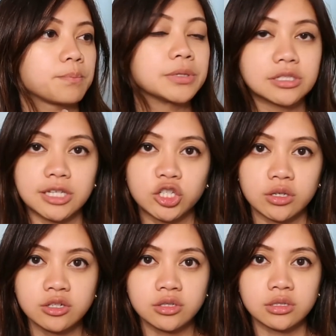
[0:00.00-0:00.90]

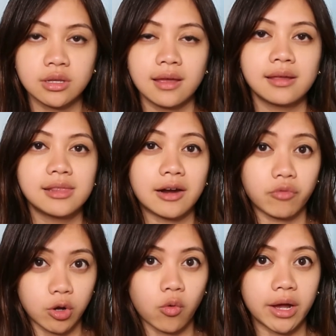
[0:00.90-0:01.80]
positions that
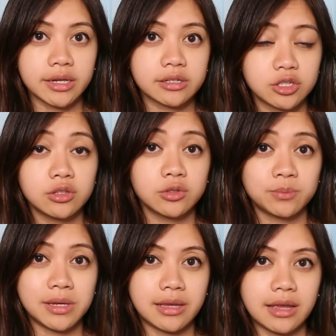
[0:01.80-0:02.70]
requires you to
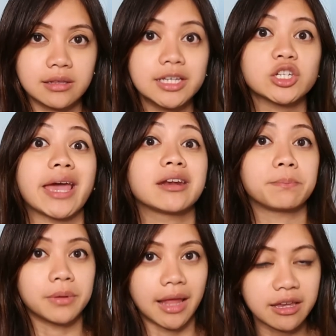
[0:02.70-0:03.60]
speak English and
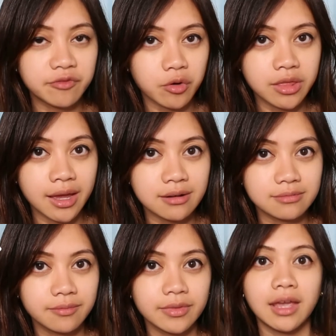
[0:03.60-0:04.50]
apply for
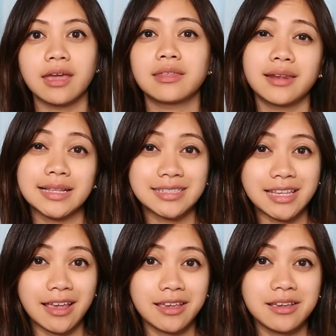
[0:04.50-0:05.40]
that. And then let's
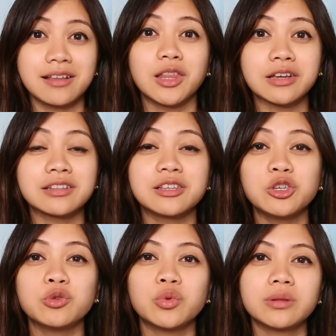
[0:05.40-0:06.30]
say, luckily,
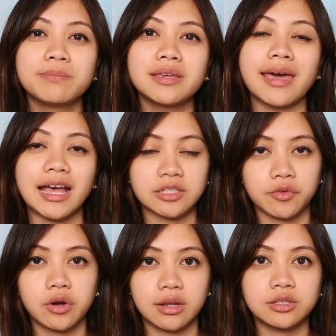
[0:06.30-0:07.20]
you will be asked
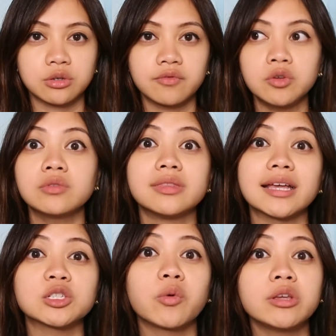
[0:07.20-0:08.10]
for an interview,
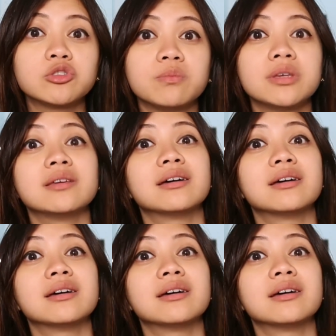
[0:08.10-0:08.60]
that's going to be